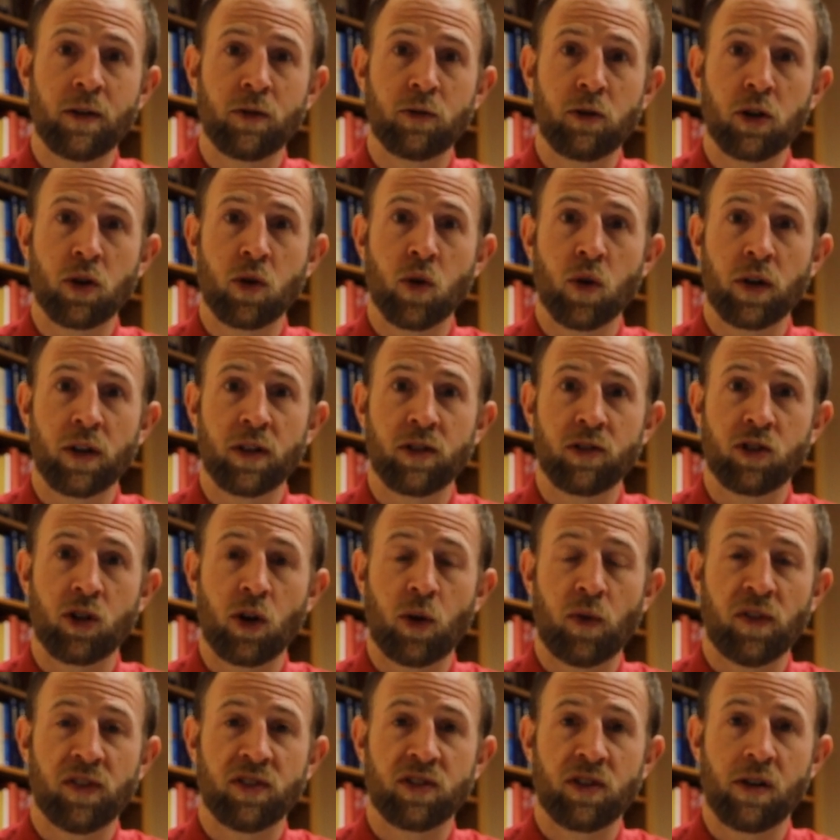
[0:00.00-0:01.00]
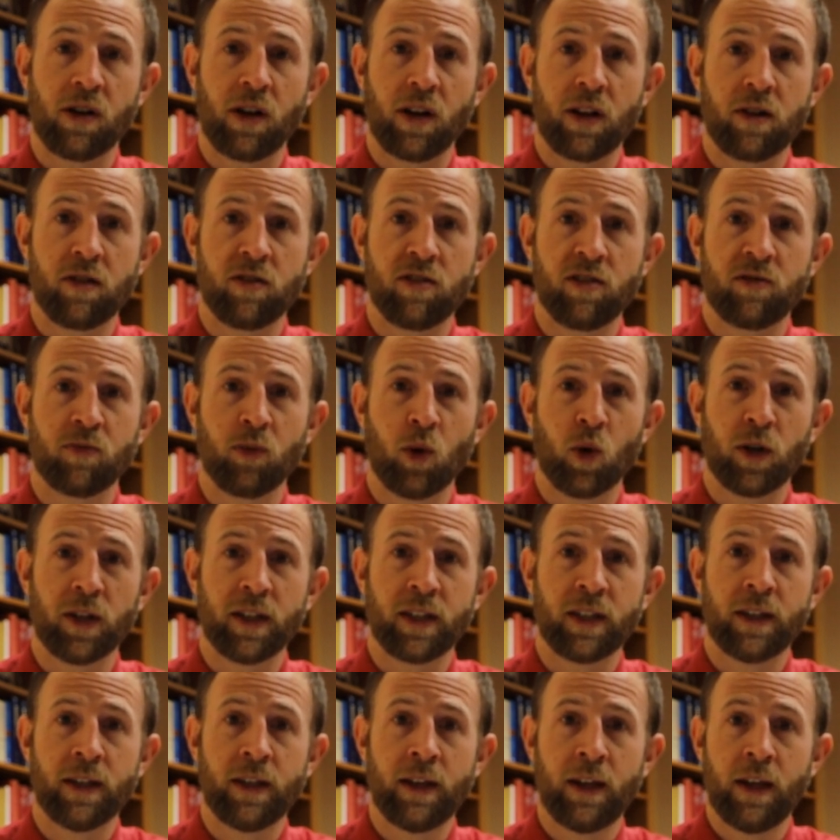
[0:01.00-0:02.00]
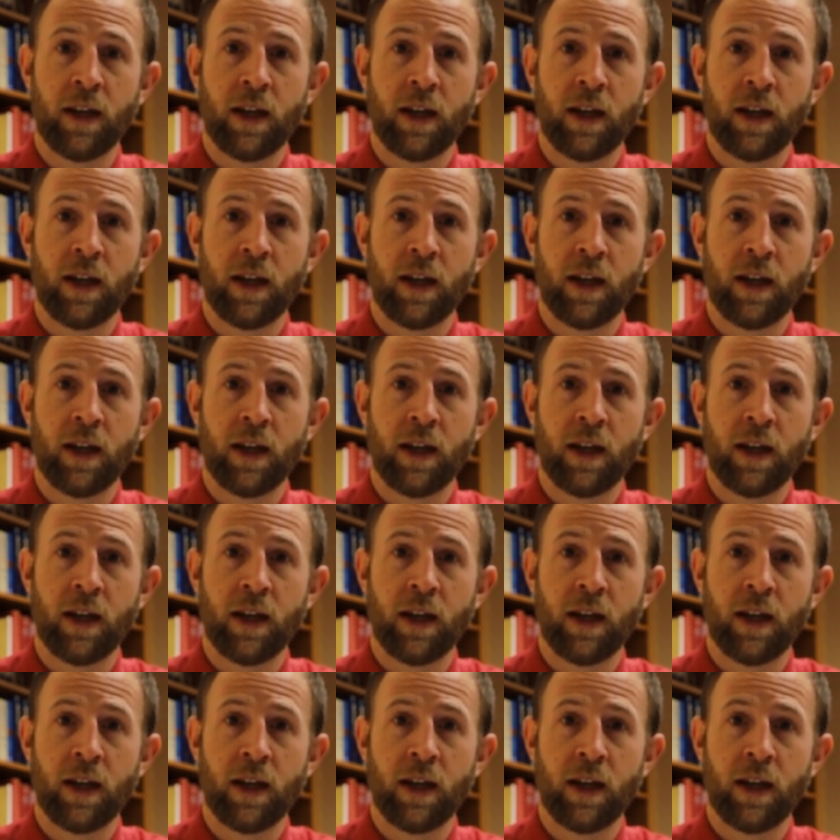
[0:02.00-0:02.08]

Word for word: recording service earlier this morning.